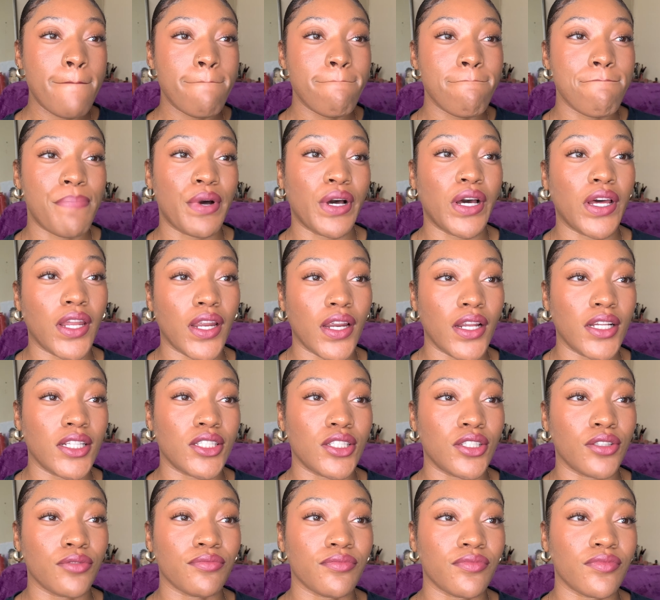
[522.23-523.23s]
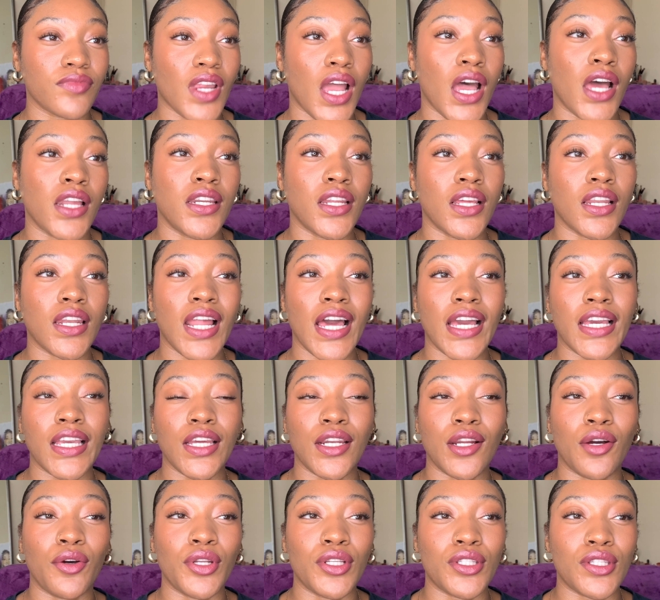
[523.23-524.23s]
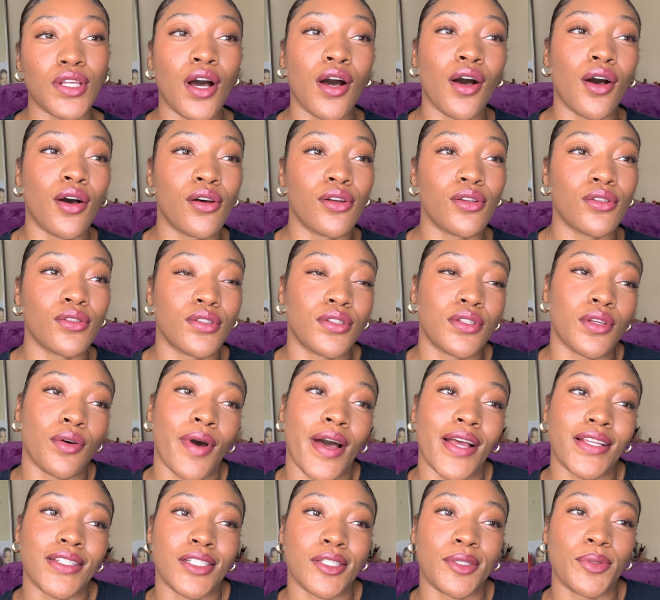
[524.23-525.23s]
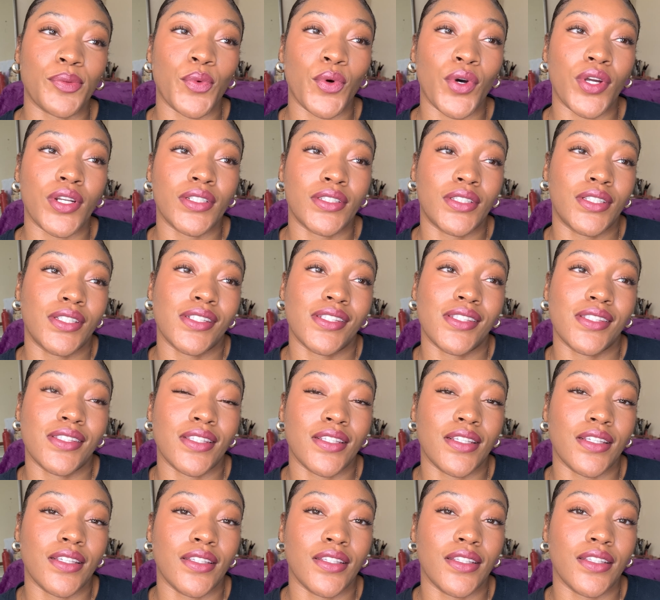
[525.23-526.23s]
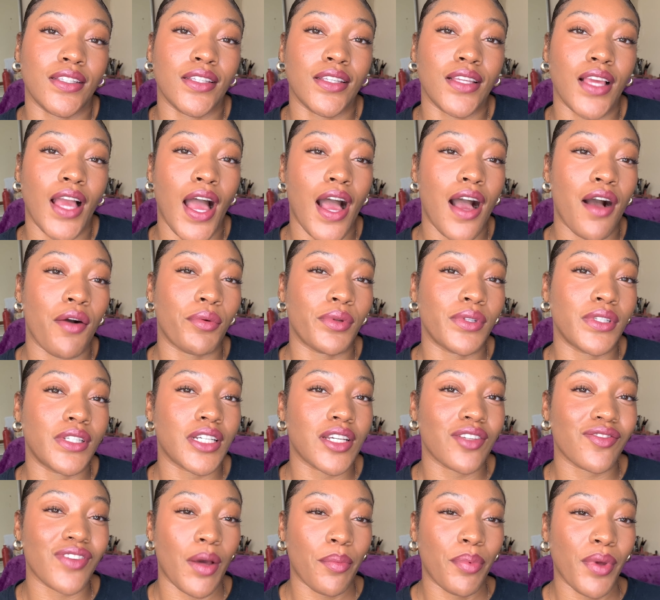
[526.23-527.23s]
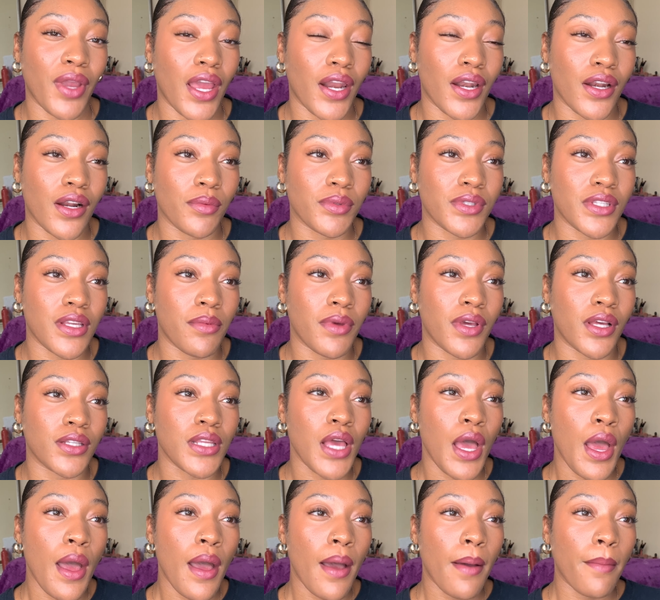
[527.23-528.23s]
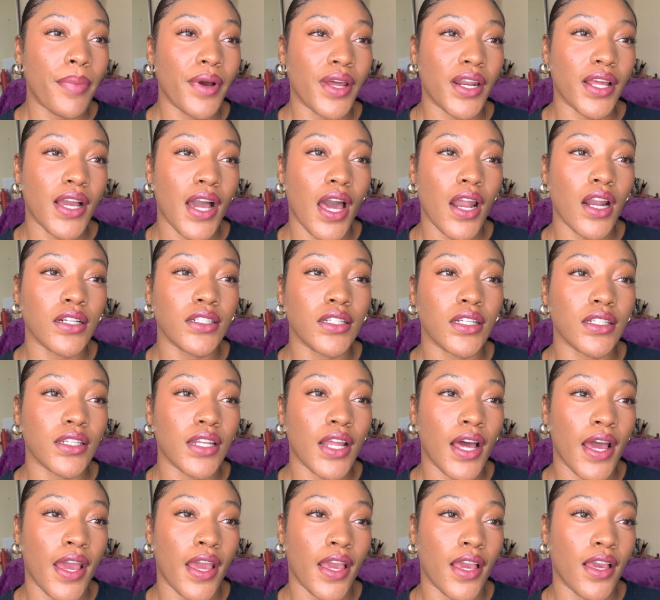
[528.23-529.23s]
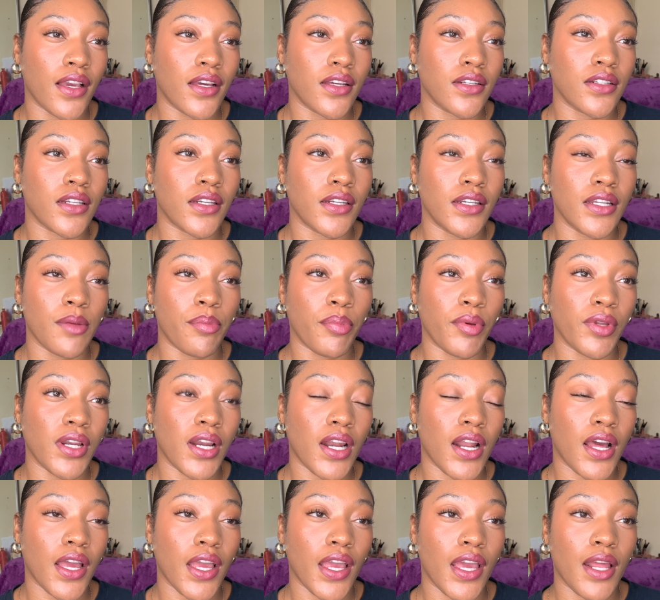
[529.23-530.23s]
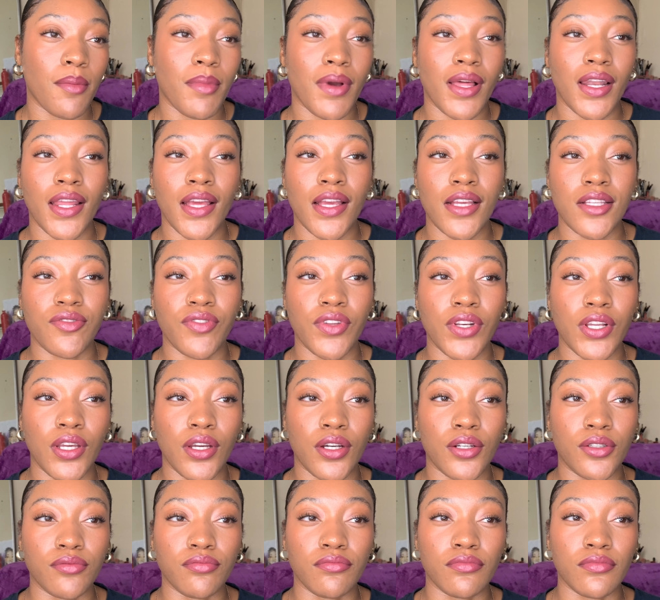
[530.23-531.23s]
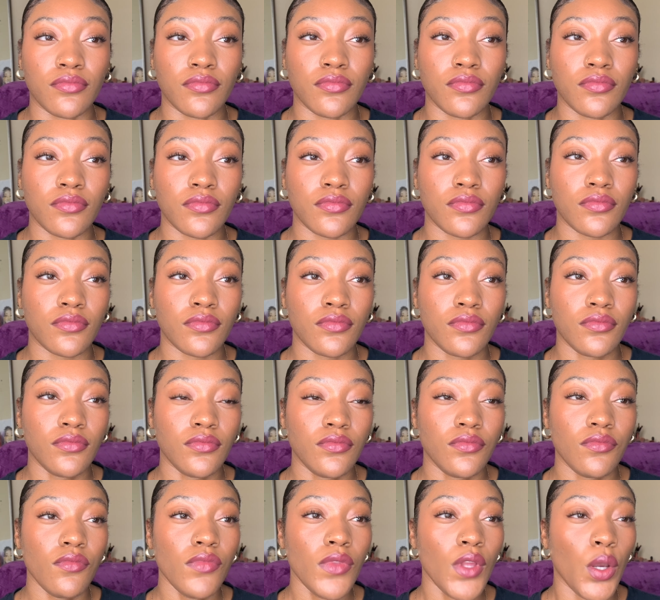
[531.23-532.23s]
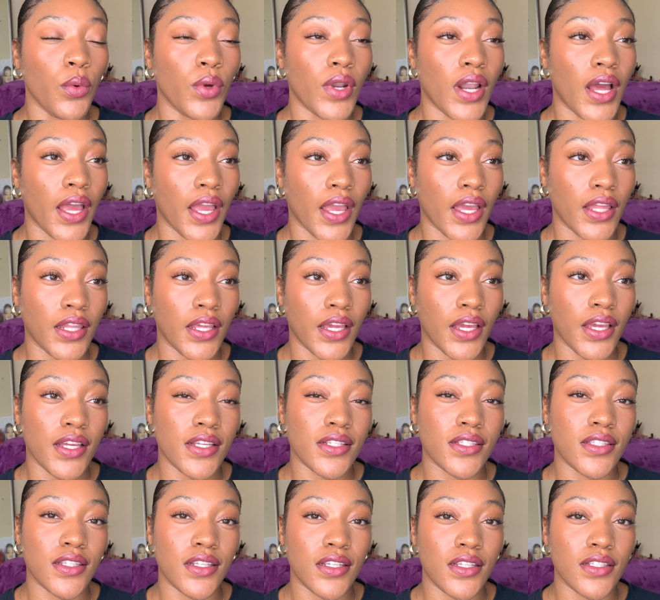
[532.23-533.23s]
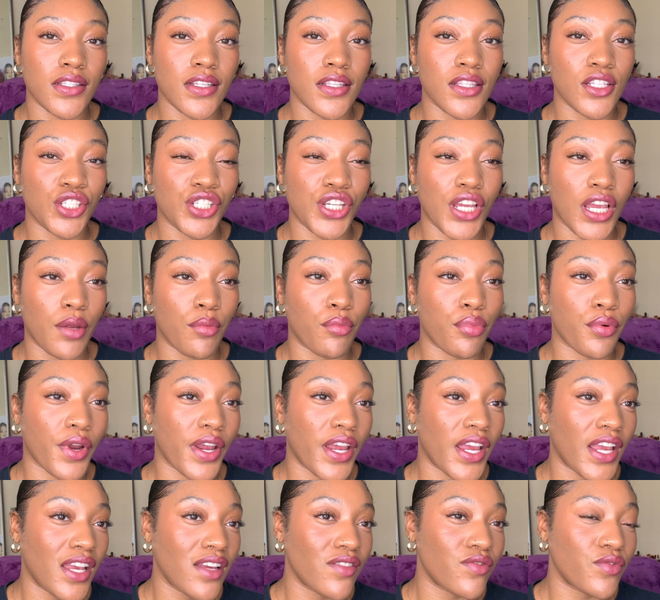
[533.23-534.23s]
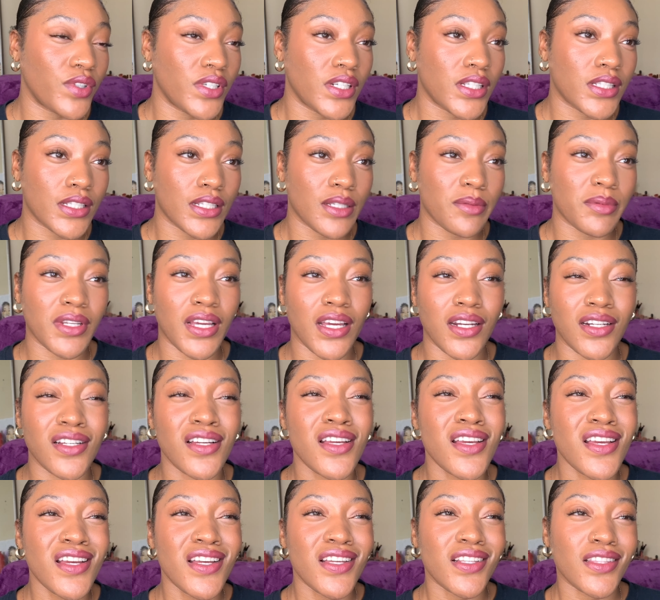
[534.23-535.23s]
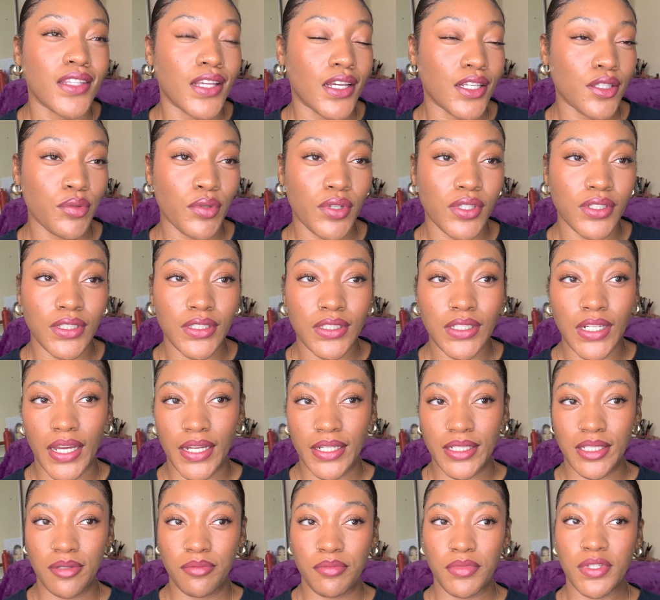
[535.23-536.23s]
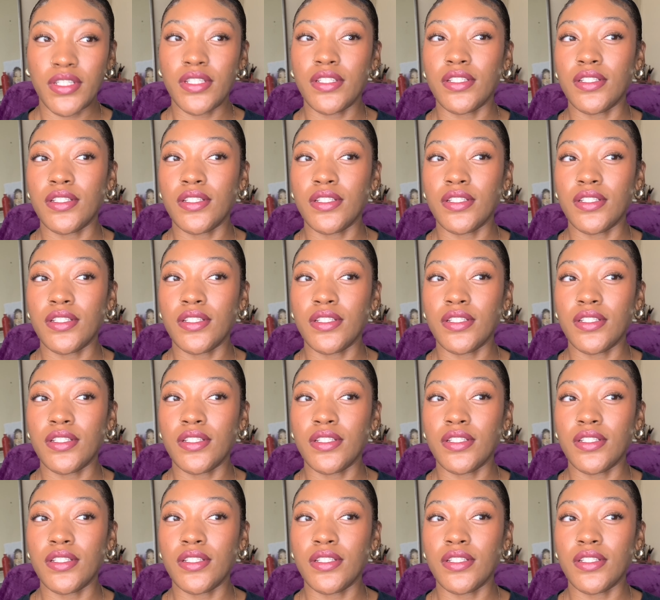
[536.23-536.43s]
but I didn't like it on its own, so I just wanted to see how it would look if I paired it up with something else. But it kind of looked like the lippy that I had in my last video when I had the Essence and the shade Brave with this lip liner. That's what it looked like to me.